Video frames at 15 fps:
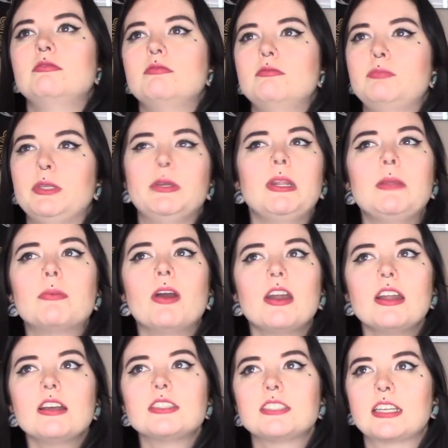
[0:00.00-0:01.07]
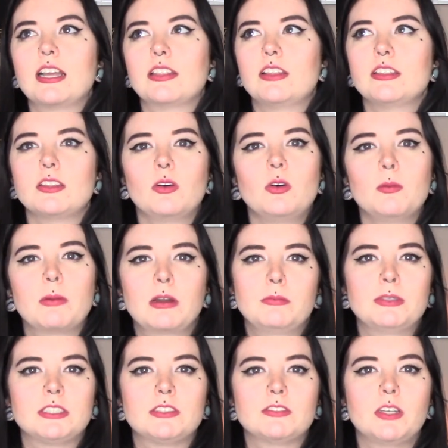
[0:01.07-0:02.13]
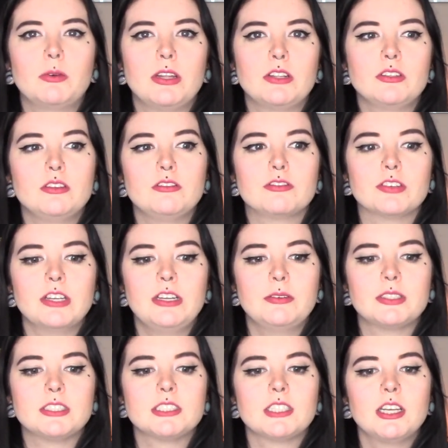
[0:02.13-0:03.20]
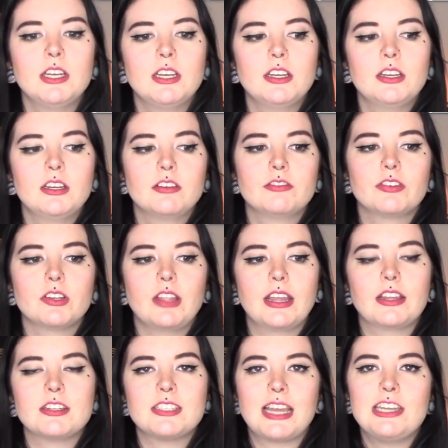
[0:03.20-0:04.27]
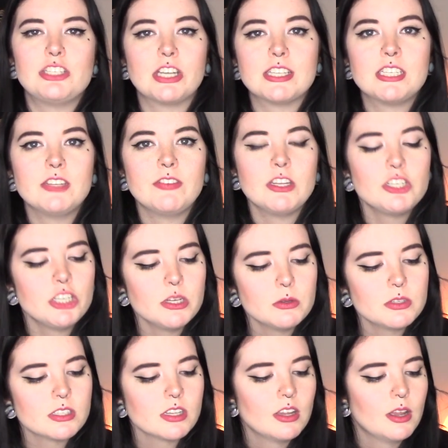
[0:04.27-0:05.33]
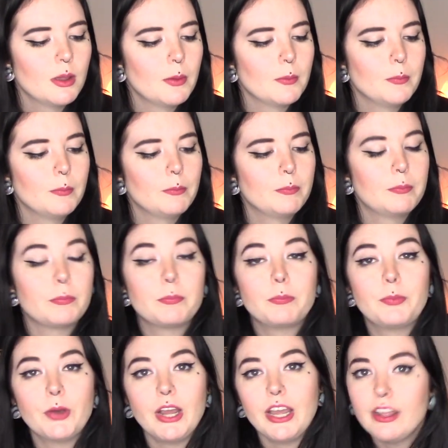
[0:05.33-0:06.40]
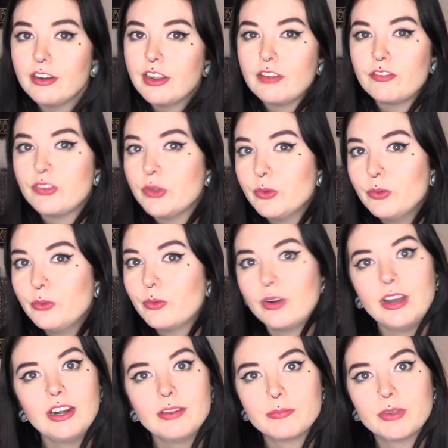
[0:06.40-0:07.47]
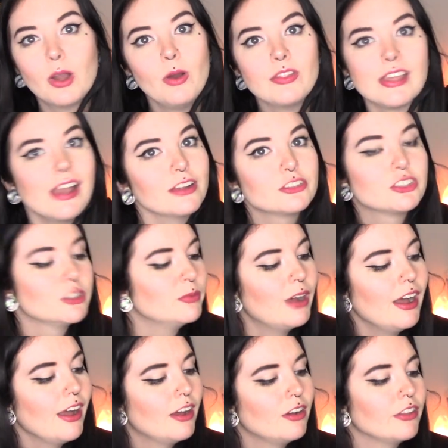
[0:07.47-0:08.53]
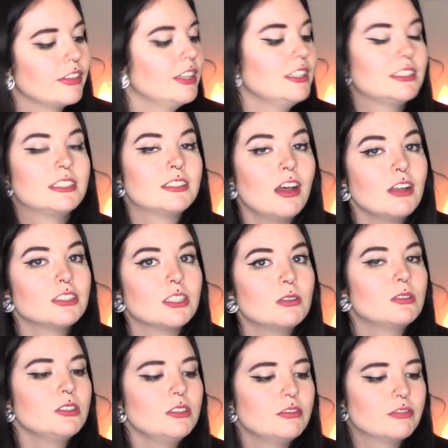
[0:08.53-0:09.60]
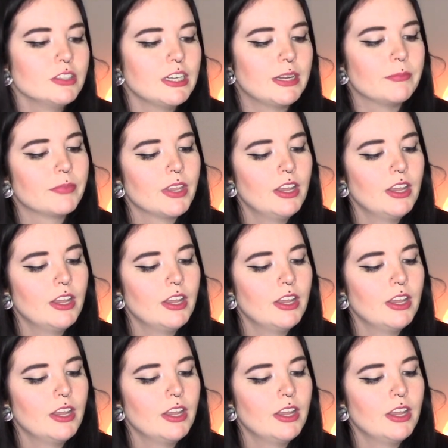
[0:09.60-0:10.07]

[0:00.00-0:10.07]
beauty products. Like, I thought the whole purpose of going gluten-free was for like digestive issues, but if you want to go the extra mile, this is also gluten-free.